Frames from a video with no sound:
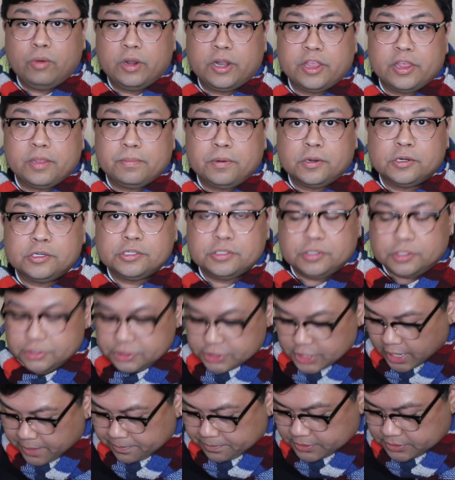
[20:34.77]
one of the personal
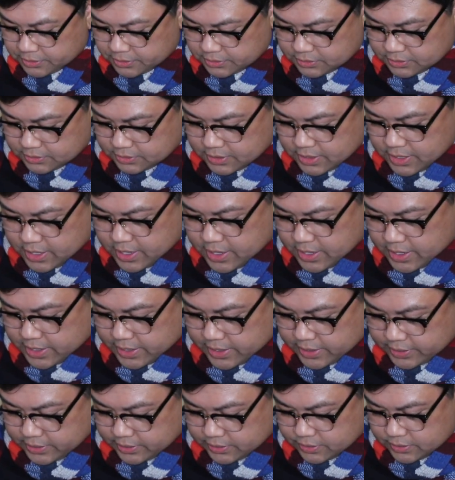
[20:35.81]
shoppers.
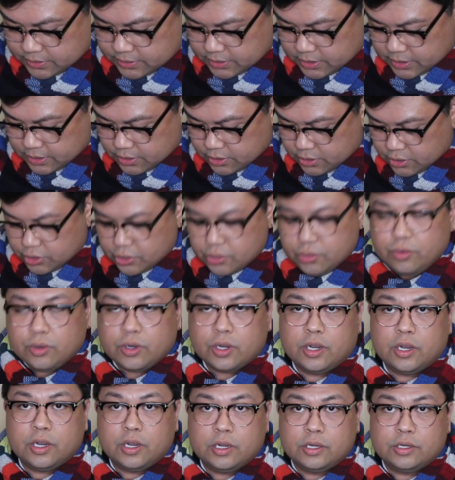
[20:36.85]
And this is a
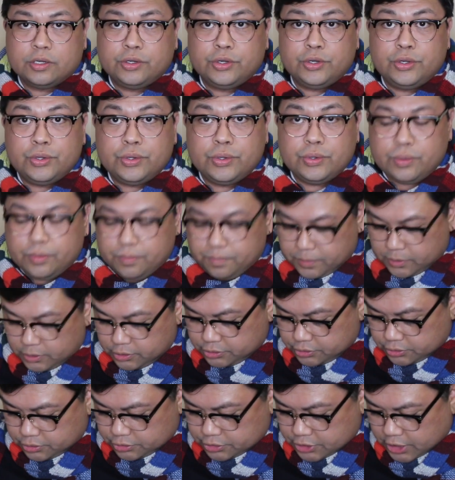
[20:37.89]
new
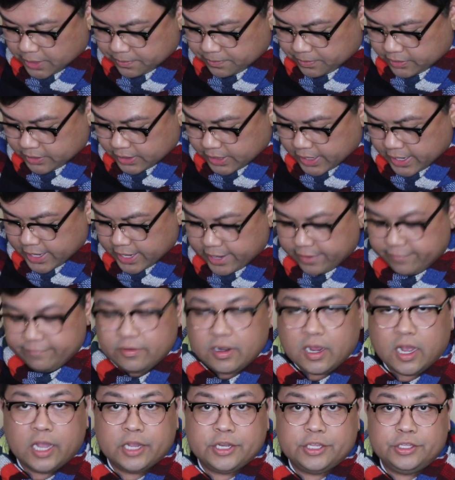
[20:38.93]
personal shopper that I have
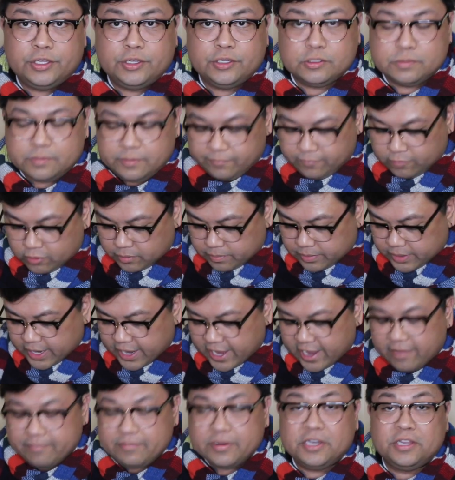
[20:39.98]
not used before, but I
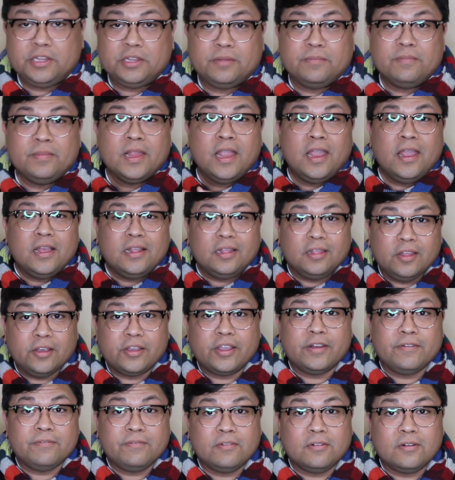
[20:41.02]
have been
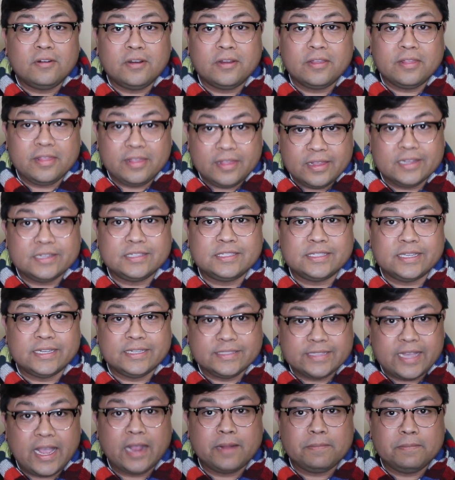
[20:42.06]
looking for this
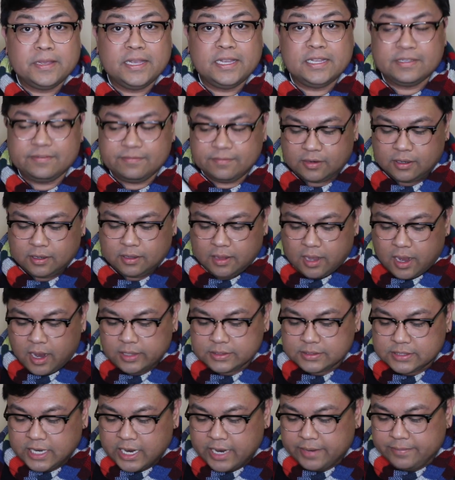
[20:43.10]
exact piece for a
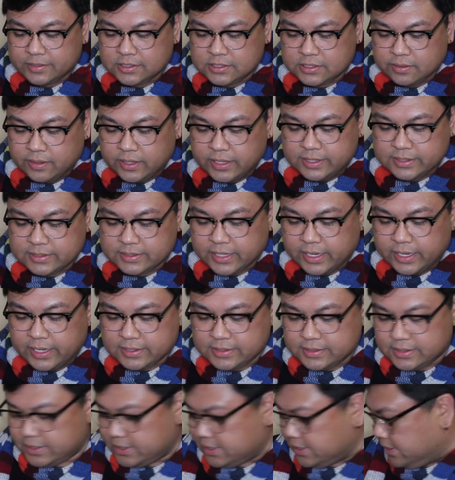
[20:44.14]
long time, and so I
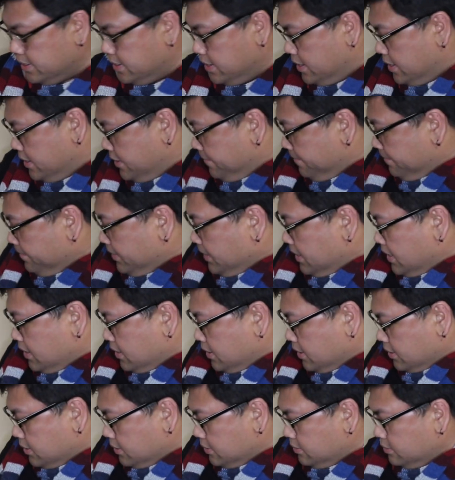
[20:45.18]
decided to, you
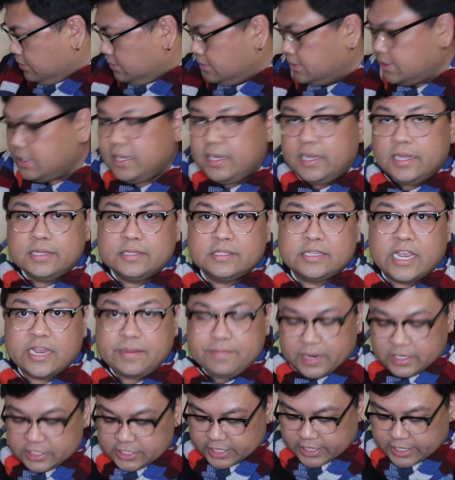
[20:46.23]
know, take my